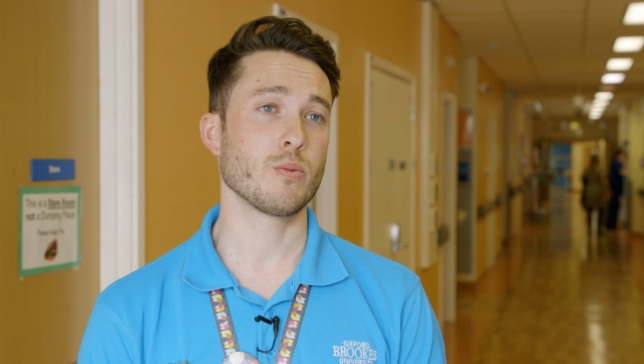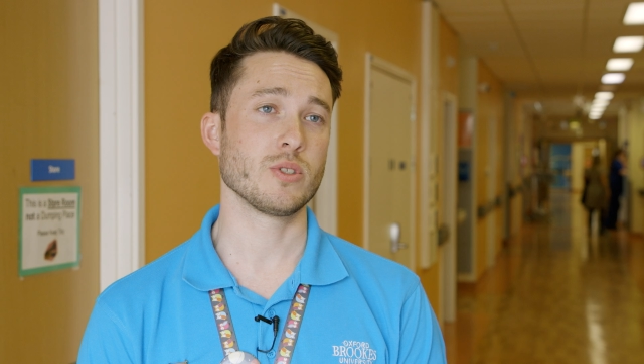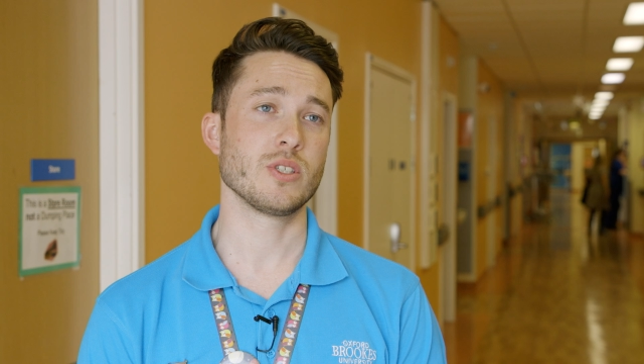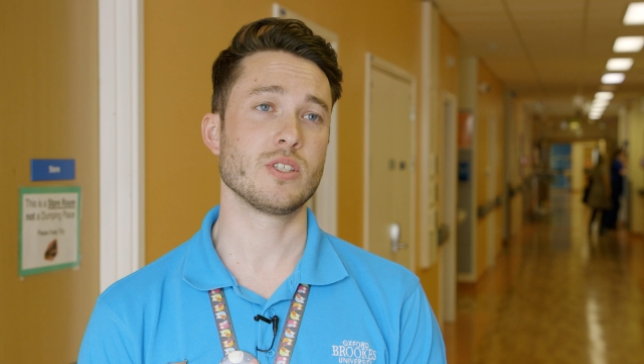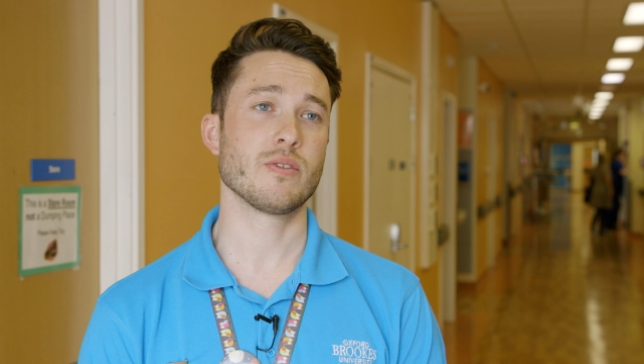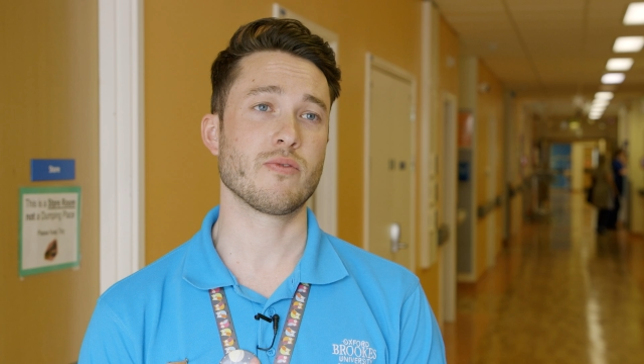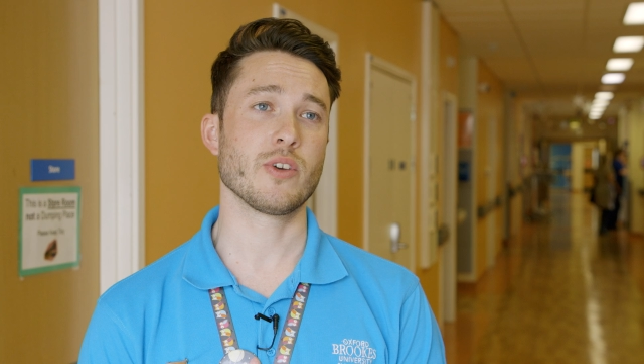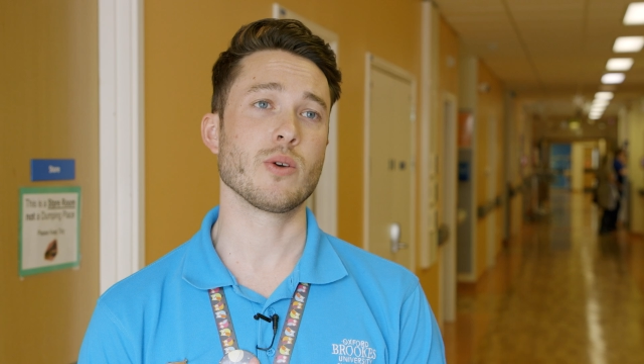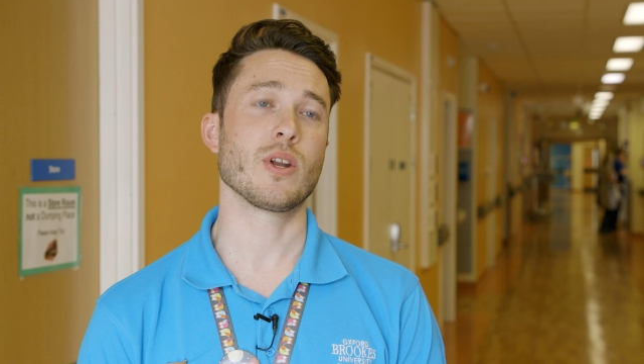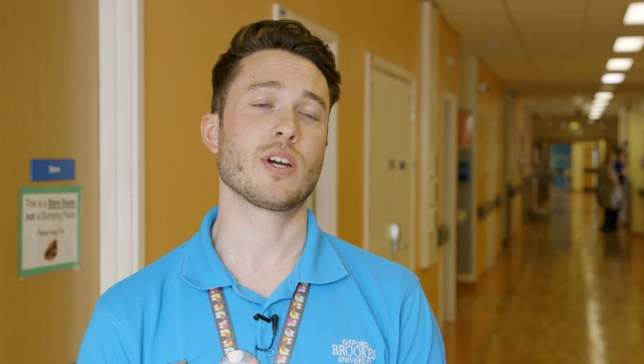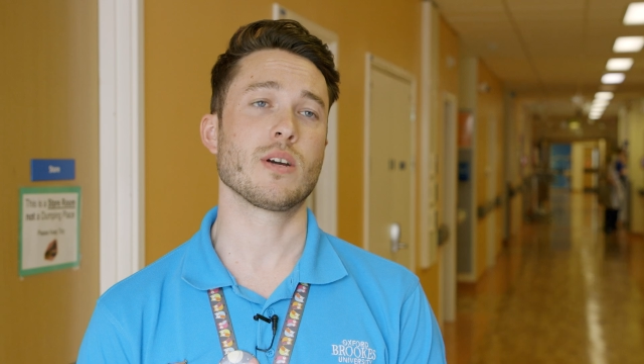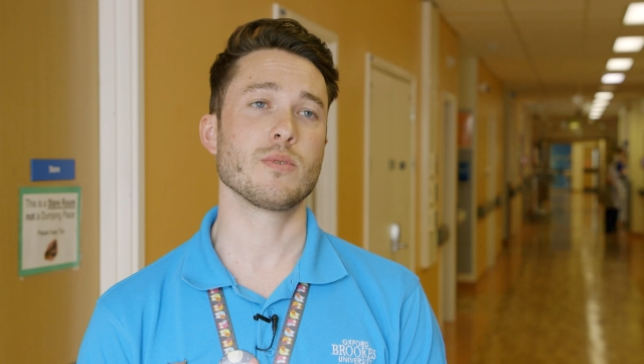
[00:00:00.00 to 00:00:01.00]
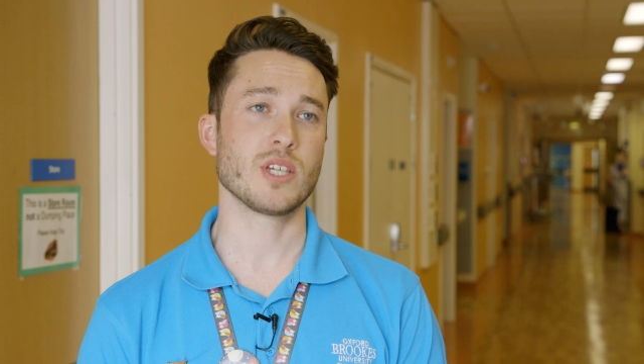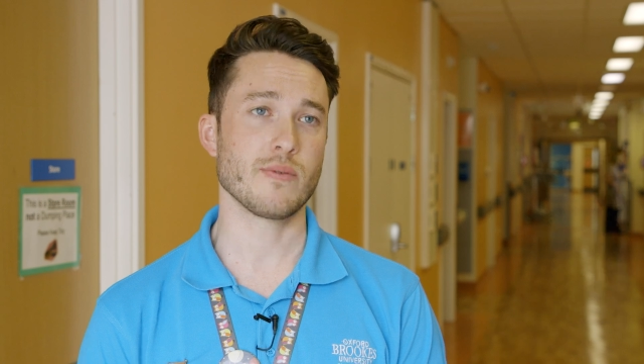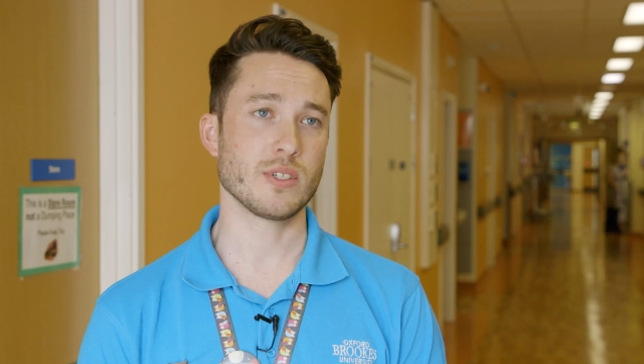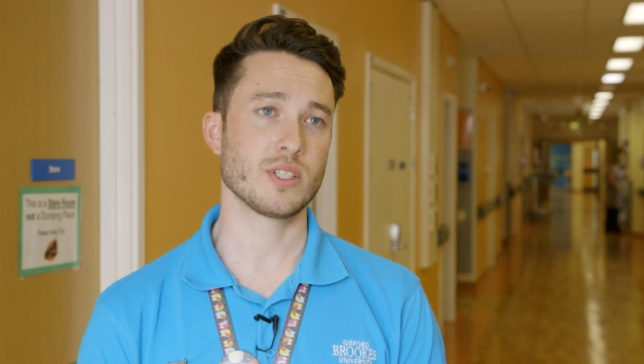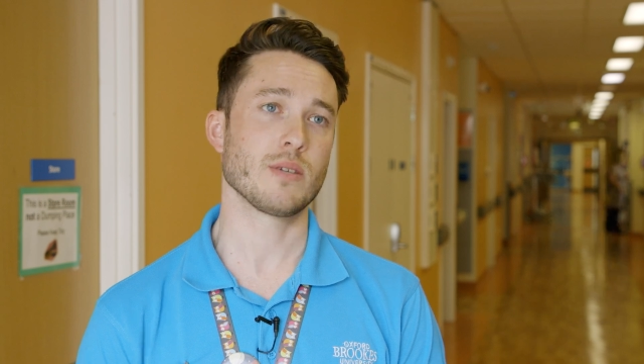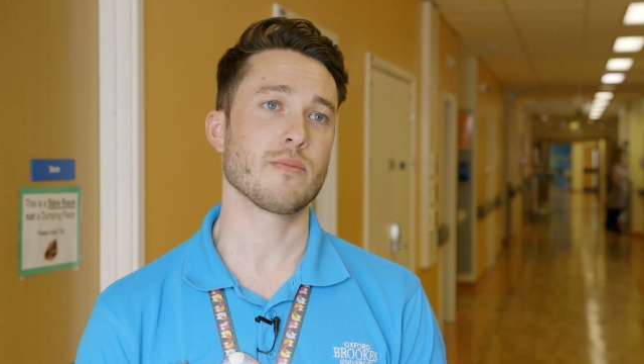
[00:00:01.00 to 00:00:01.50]
I wanted to feel like I was
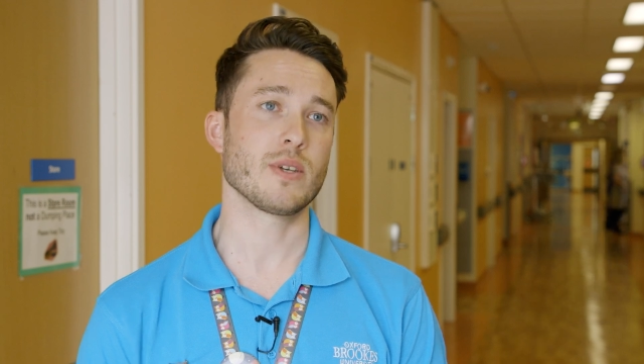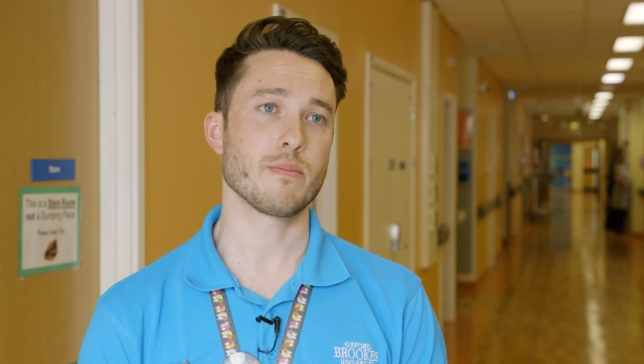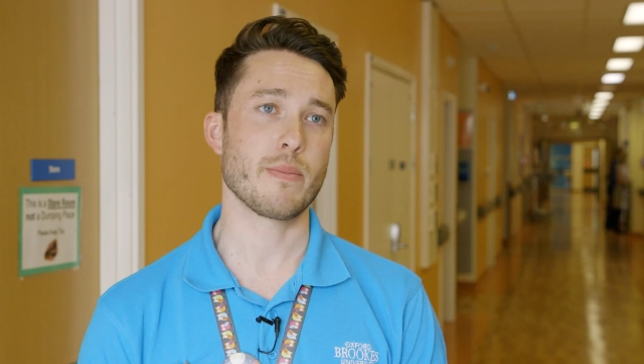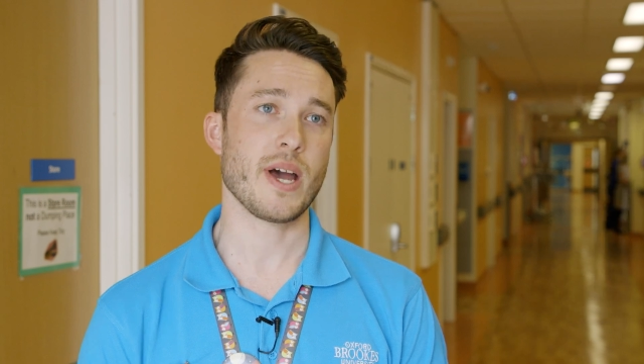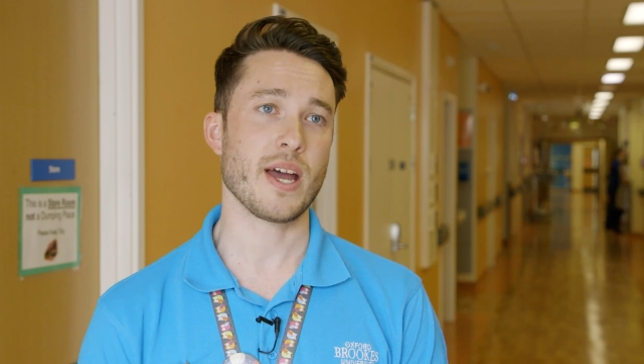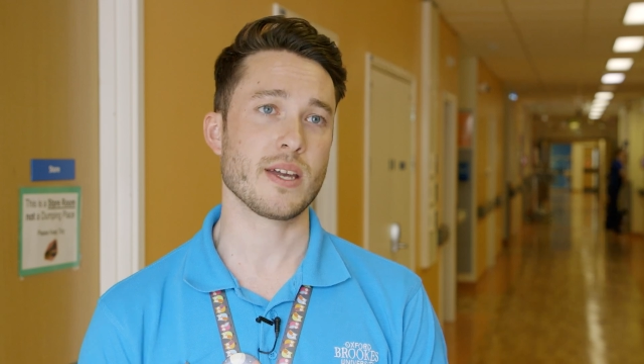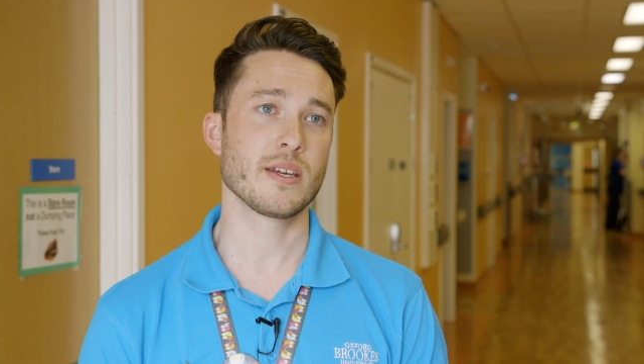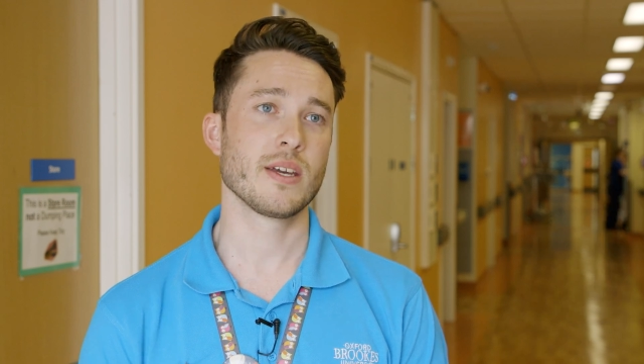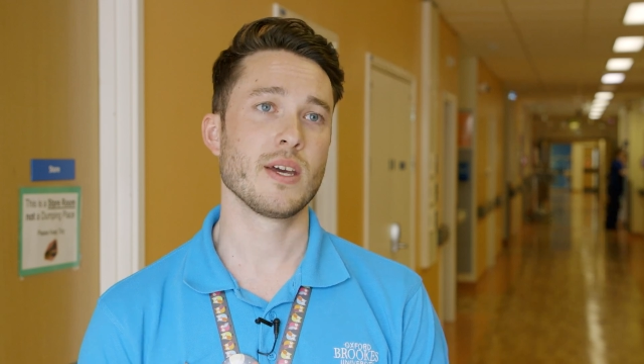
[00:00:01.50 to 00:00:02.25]
giving something back.